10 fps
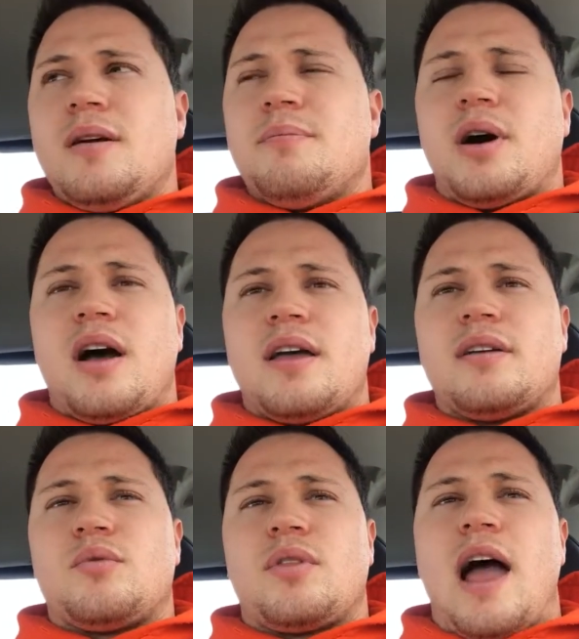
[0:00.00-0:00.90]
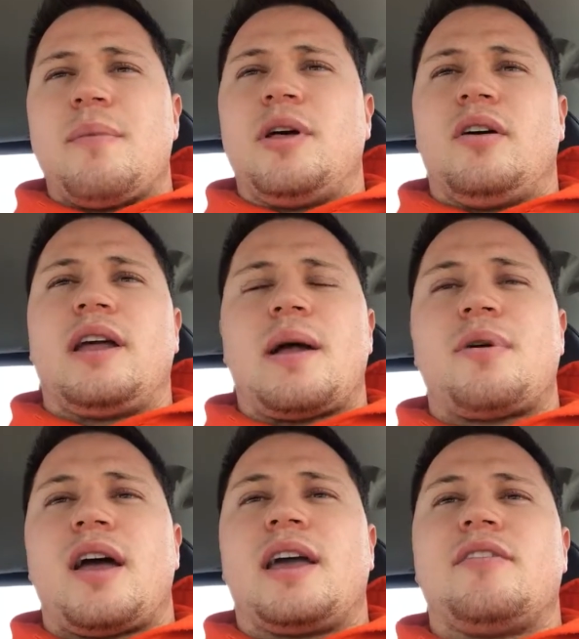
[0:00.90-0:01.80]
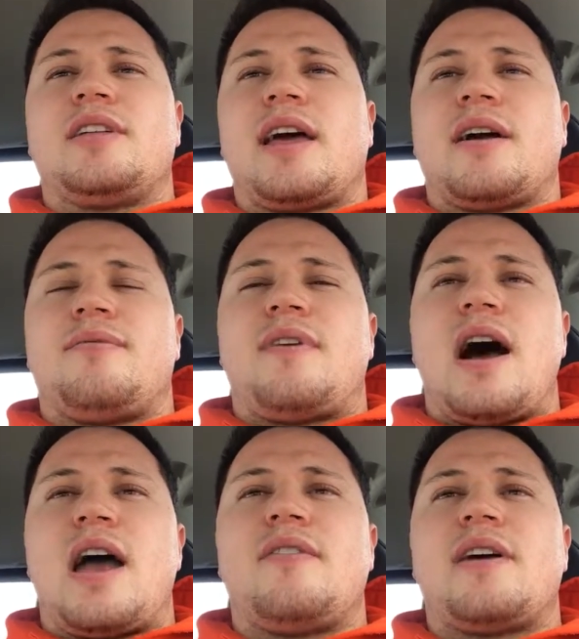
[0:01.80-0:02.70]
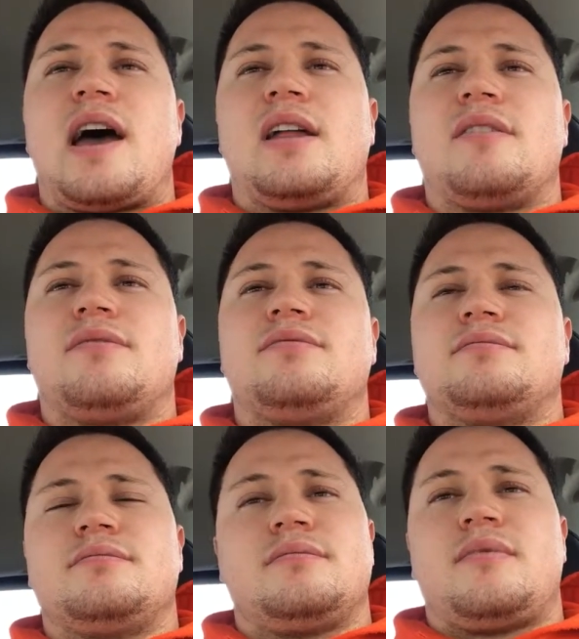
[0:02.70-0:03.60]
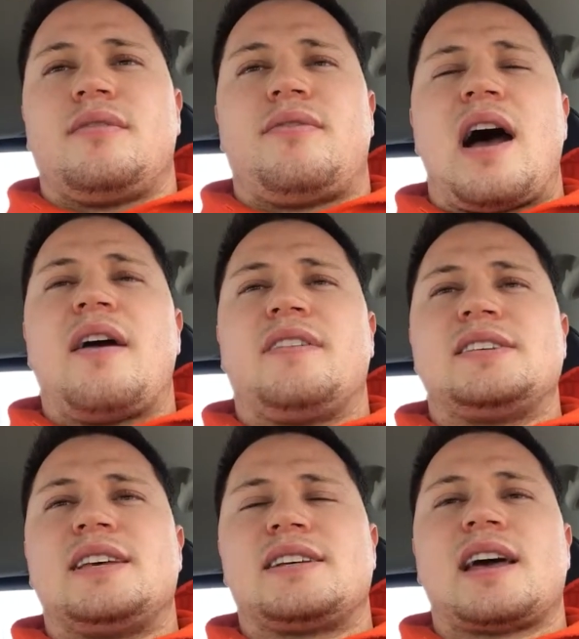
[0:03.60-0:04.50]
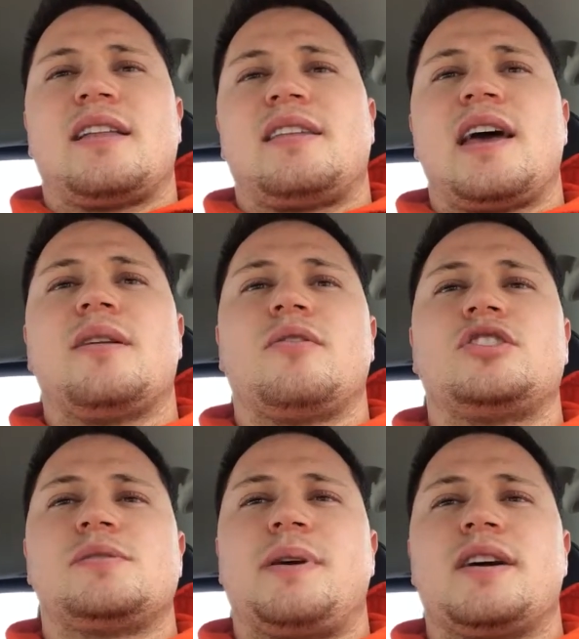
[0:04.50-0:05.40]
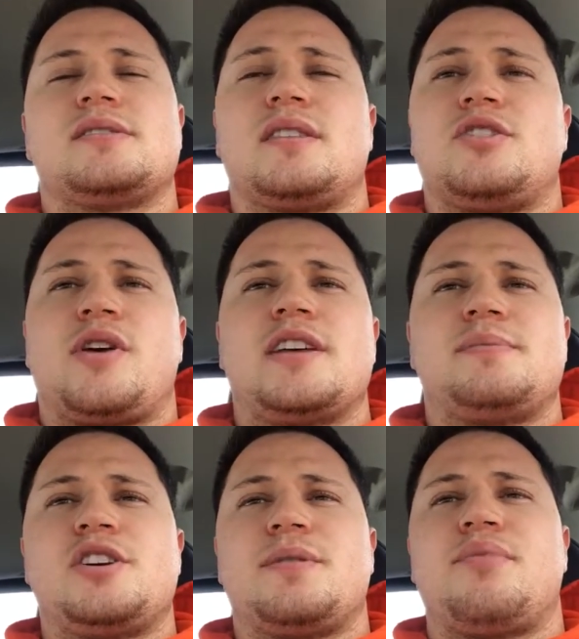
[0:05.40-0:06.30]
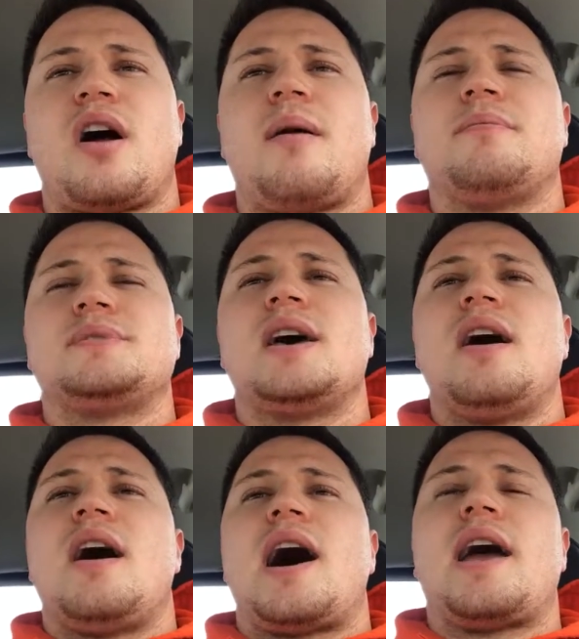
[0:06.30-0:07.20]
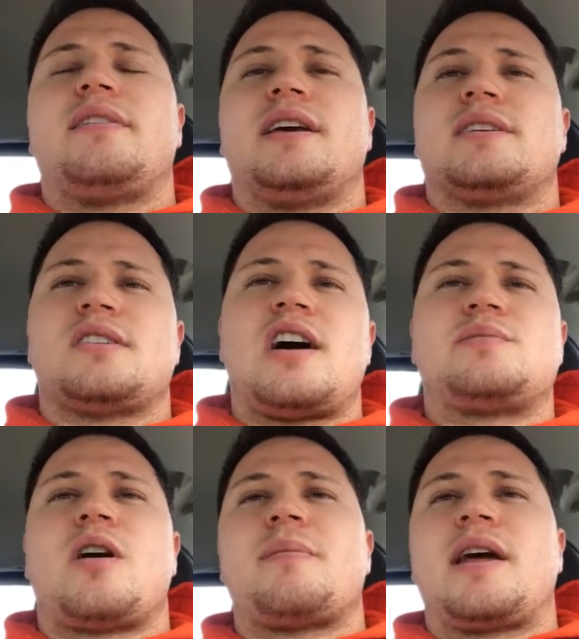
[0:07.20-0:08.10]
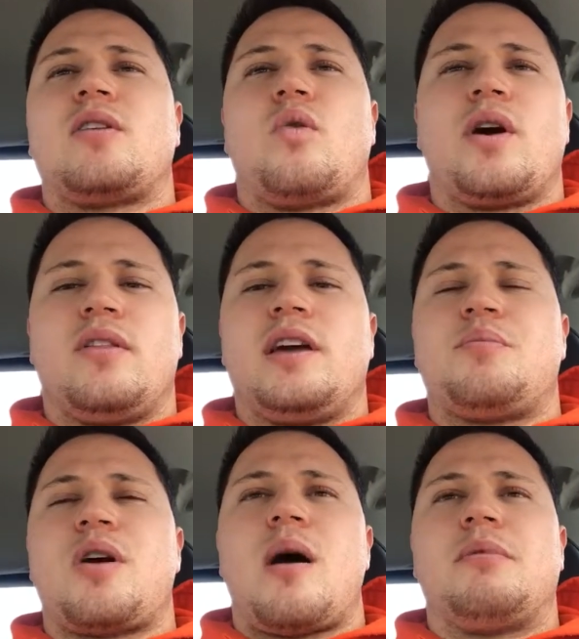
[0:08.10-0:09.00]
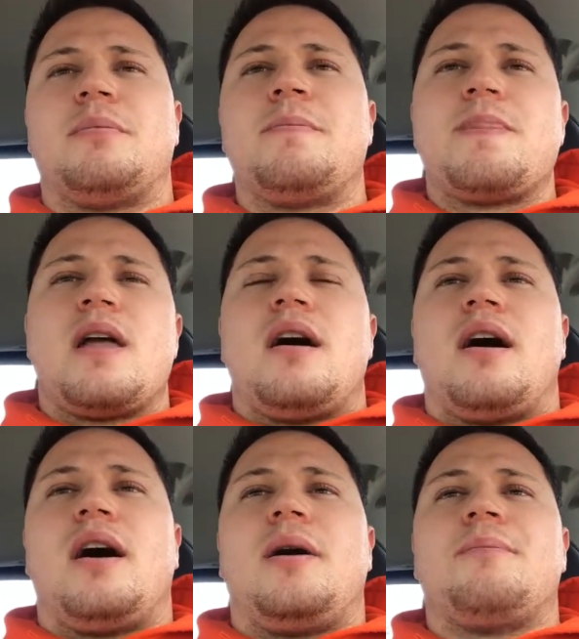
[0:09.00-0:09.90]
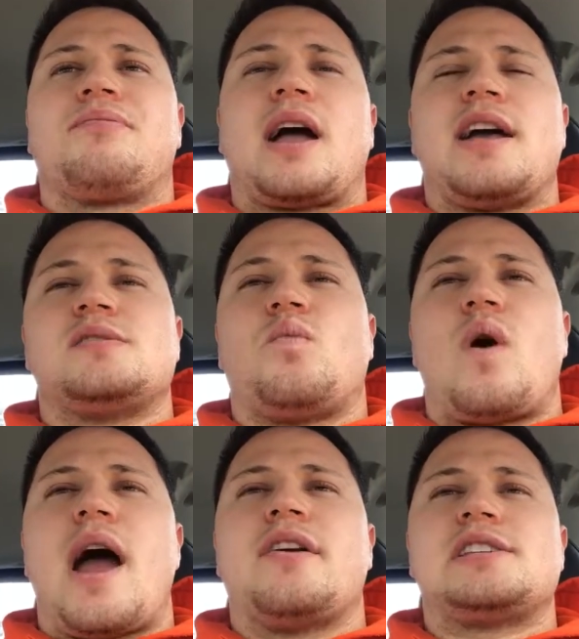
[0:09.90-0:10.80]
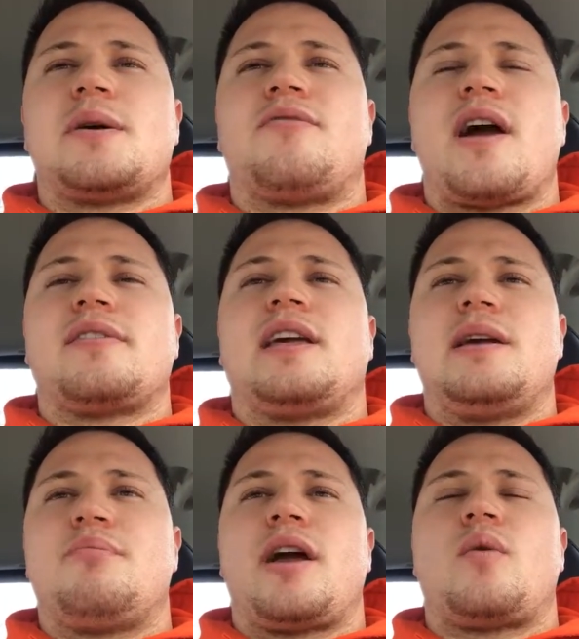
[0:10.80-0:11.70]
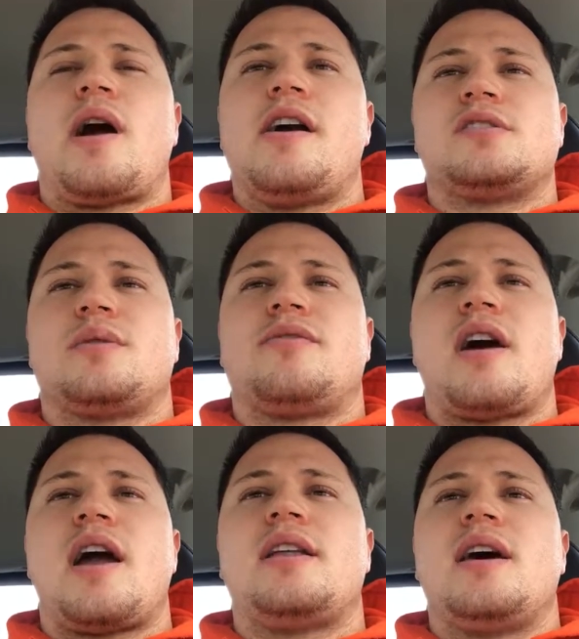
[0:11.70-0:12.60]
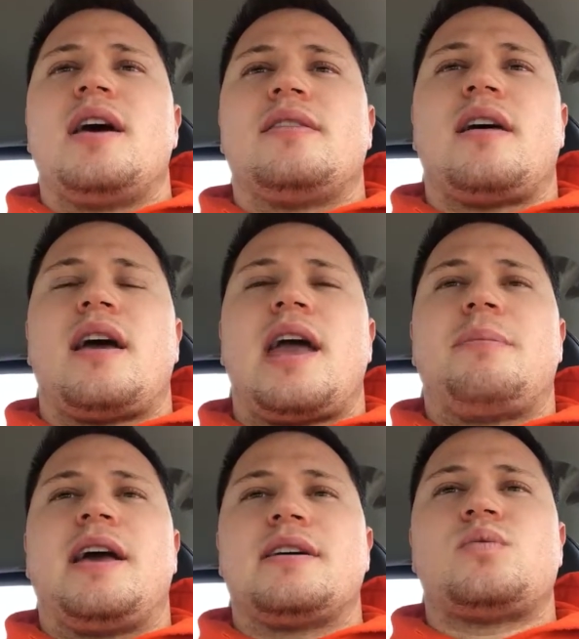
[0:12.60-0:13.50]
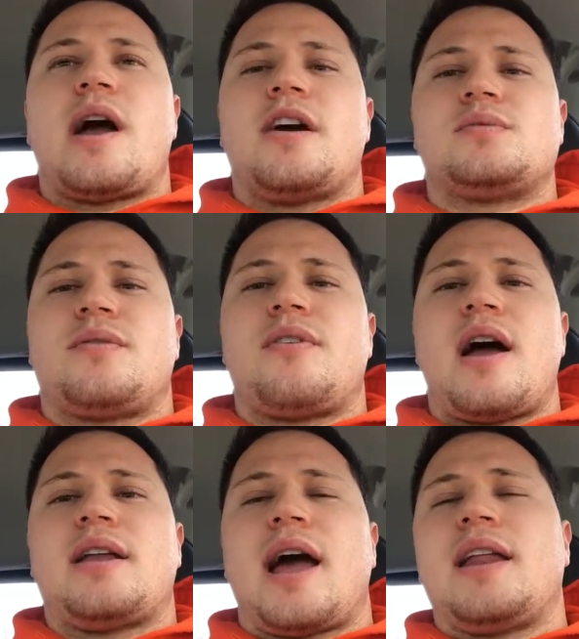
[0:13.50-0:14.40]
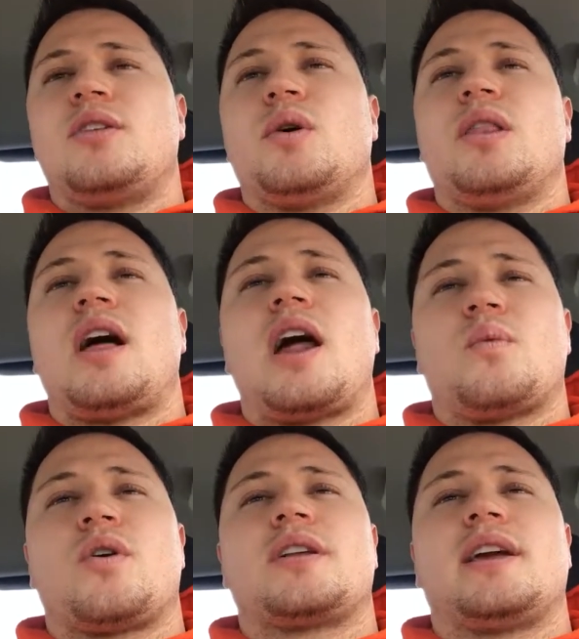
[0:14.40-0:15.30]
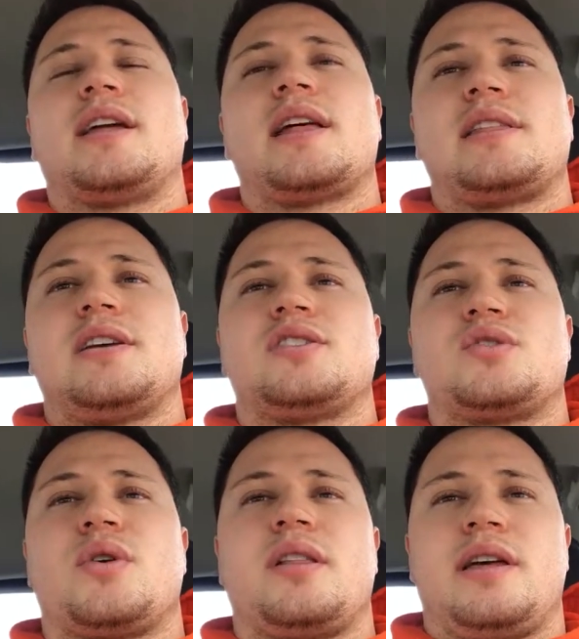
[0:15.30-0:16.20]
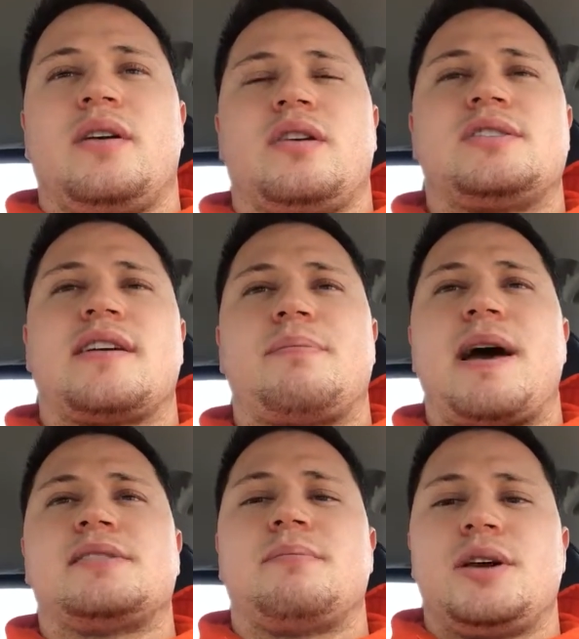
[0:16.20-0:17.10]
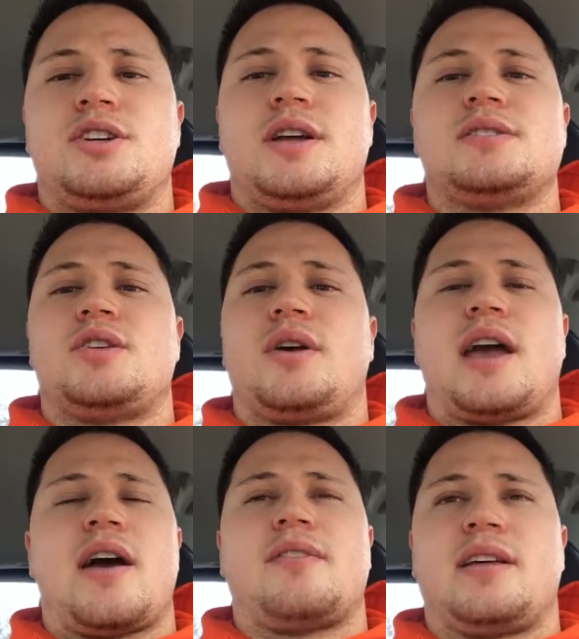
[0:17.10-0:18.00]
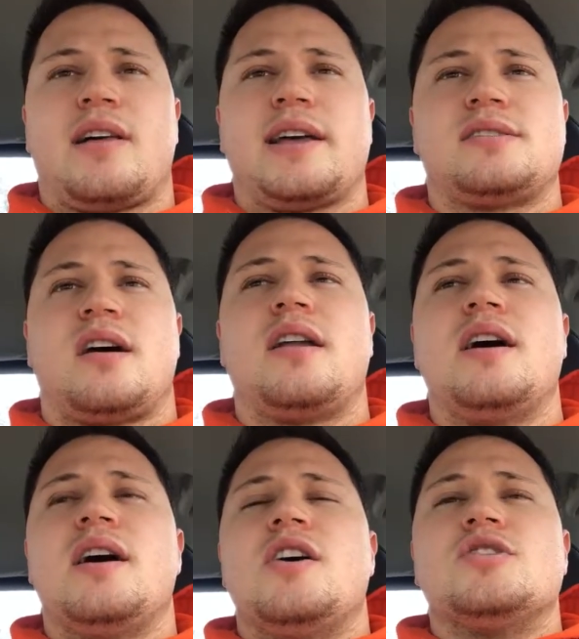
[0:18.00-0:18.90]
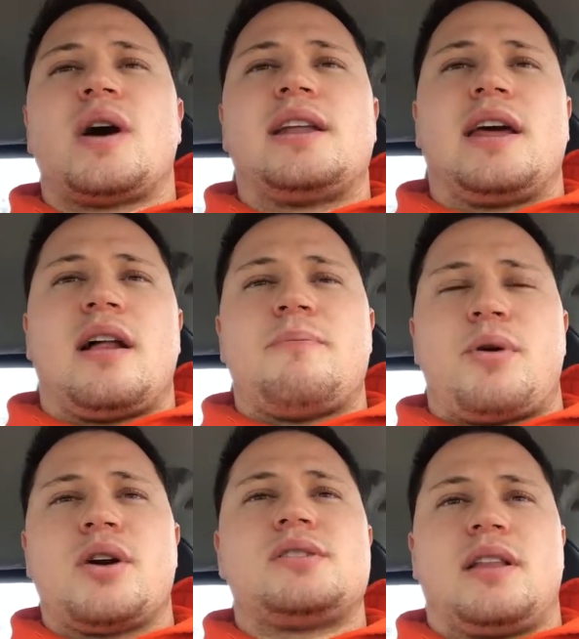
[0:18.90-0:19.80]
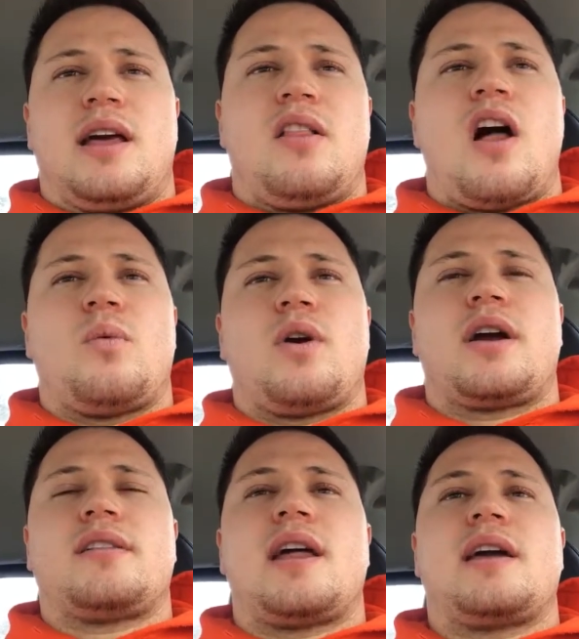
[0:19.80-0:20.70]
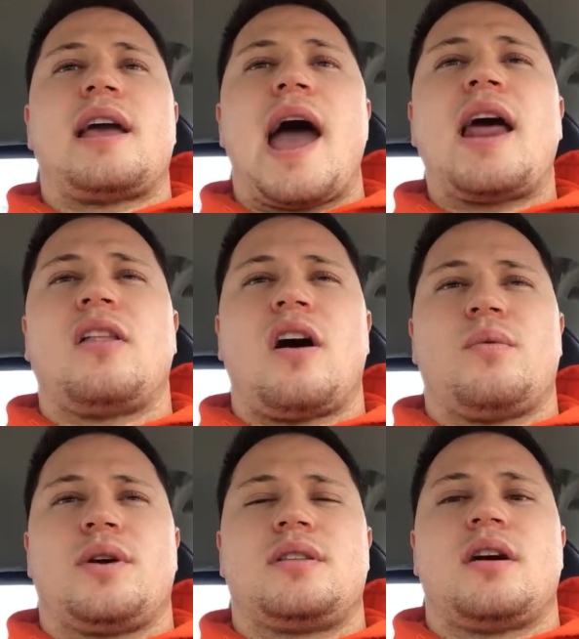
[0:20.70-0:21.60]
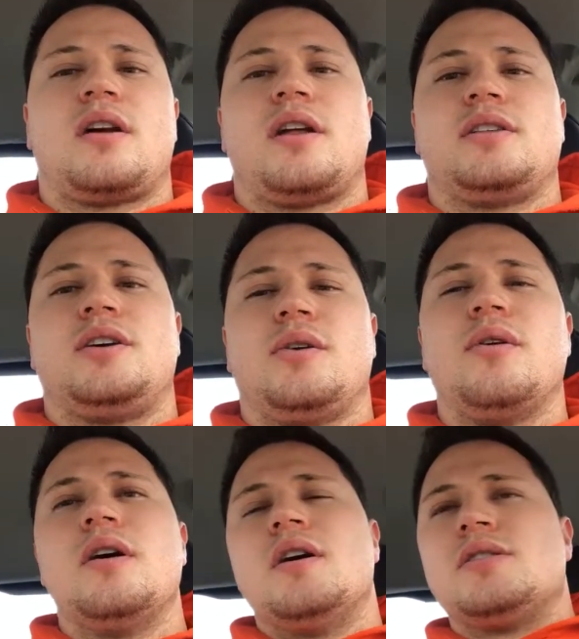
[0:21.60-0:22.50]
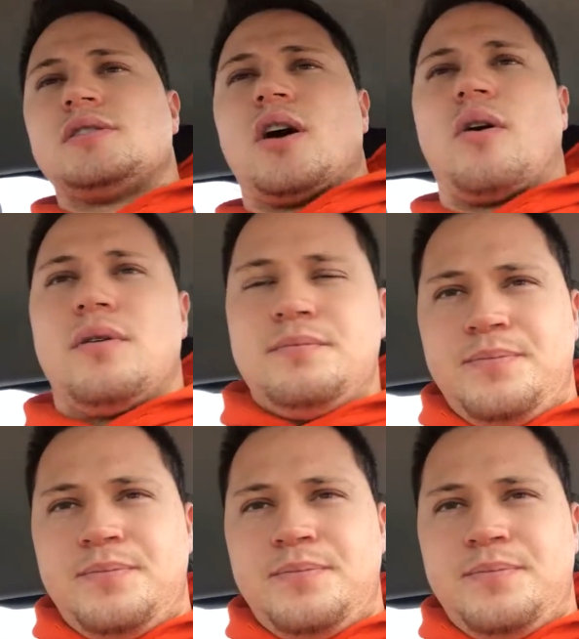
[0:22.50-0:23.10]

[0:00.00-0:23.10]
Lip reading: But reliability, I'd probably give it like a 5 to 6 out of 10, just because of the transmission problems. I had the exhaust problem, I had an oil leak problem, I had some wires that were fried, the e-brake wires were fried, the ABS wires were fried. I had to do a lot of work to get that thing street legal because you have to pass emissions and you can't have any lights on. So I did personally a lot of work, and then I had a lot of work done on it too. So,